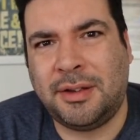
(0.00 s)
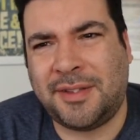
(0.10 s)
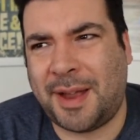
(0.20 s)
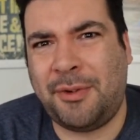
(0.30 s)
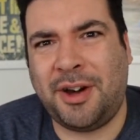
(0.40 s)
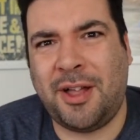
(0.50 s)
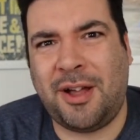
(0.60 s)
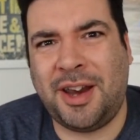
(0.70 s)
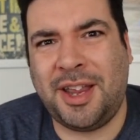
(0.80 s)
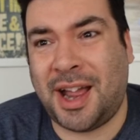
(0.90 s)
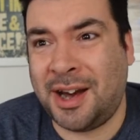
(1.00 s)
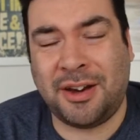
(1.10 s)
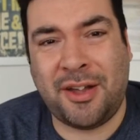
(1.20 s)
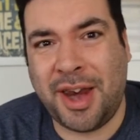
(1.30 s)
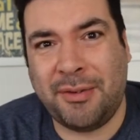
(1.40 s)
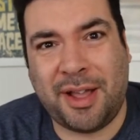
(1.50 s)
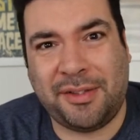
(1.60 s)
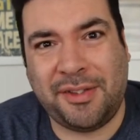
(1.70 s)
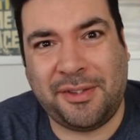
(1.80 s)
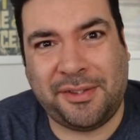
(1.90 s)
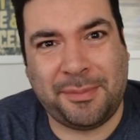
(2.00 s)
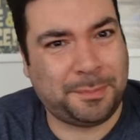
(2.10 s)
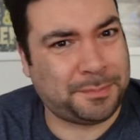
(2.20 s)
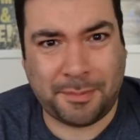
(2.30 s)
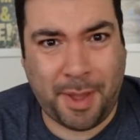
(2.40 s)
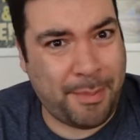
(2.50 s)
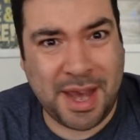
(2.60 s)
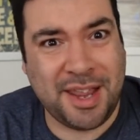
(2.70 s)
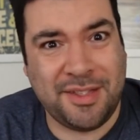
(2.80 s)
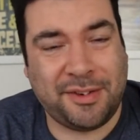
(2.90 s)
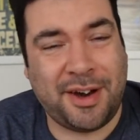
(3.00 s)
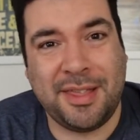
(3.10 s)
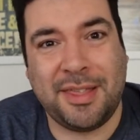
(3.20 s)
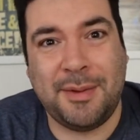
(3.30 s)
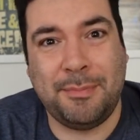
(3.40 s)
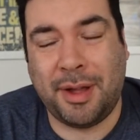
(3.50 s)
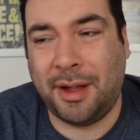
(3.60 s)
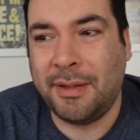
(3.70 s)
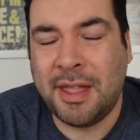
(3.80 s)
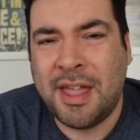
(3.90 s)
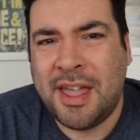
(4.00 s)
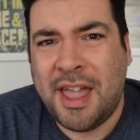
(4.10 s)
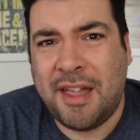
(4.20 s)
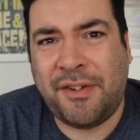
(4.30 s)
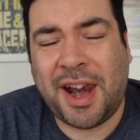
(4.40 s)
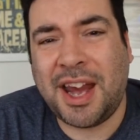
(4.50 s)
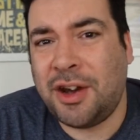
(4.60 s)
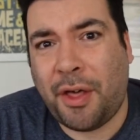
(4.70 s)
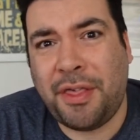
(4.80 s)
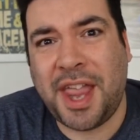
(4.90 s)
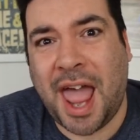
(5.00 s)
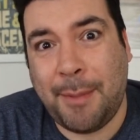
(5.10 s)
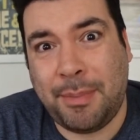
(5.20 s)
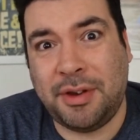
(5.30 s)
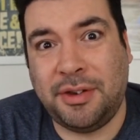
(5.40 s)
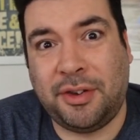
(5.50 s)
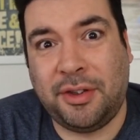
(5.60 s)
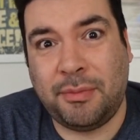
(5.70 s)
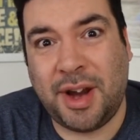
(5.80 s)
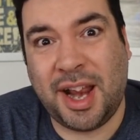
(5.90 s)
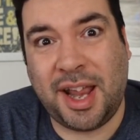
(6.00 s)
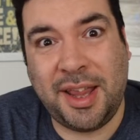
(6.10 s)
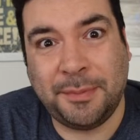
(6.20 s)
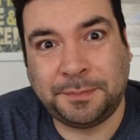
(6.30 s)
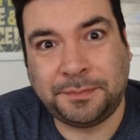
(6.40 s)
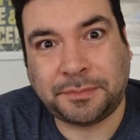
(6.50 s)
Time of recording? I don't know anyone else's opinions or anything, but it felt like nothing happened, really.